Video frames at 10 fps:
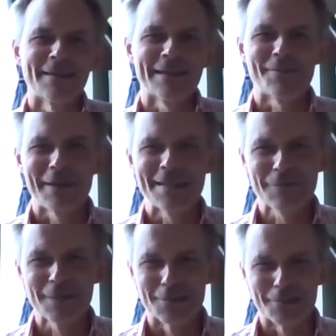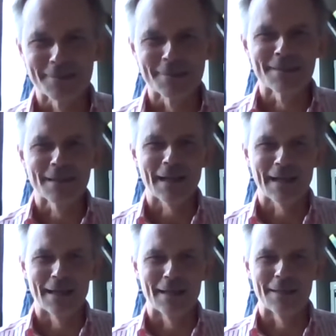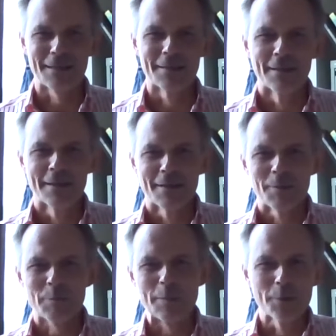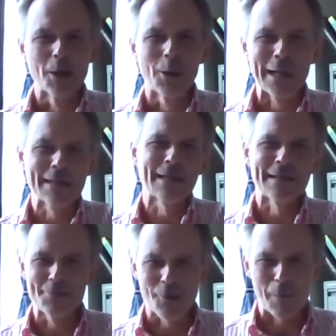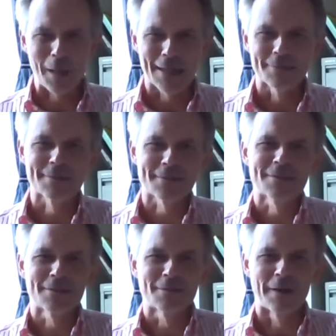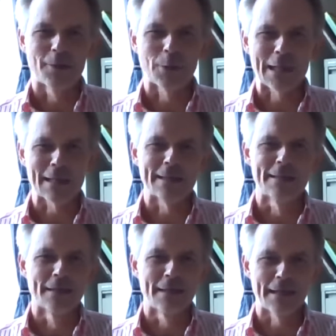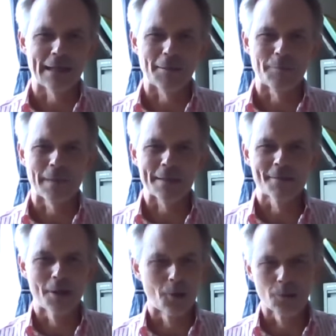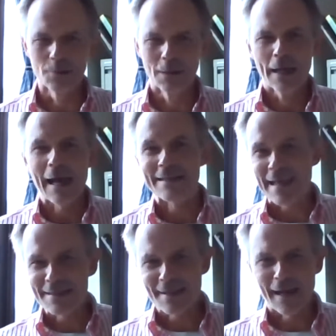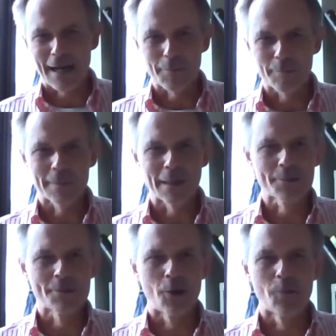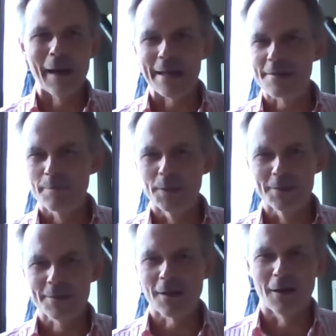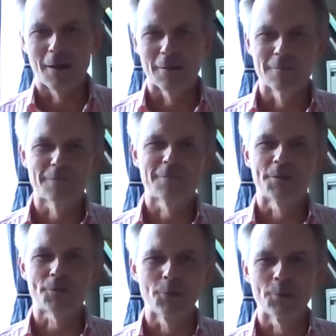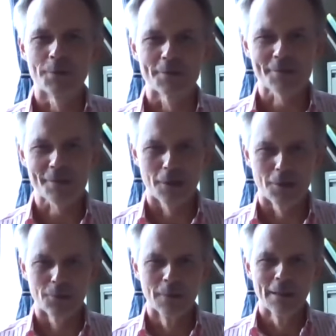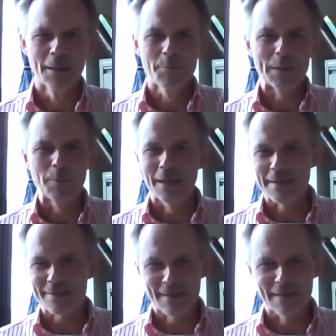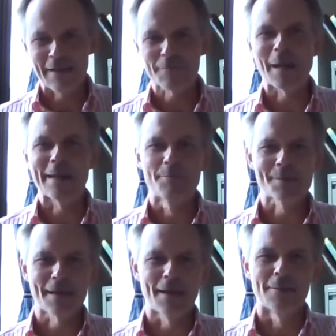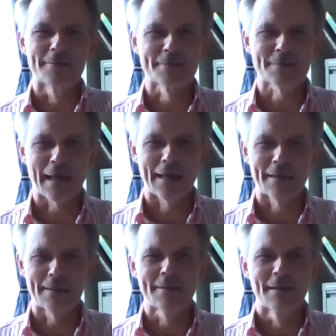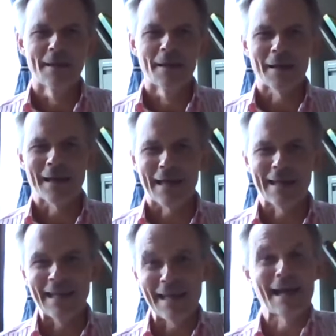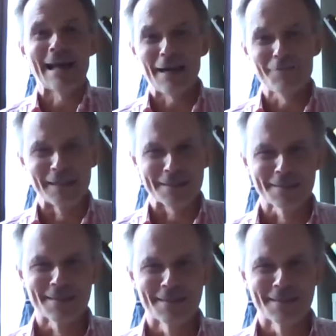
It's very difficult. Uh, people go in and they drop out very quickly. Um, there's no, at that time, there was no management of the students. So people are just left by themselves. And, and again, I loved it.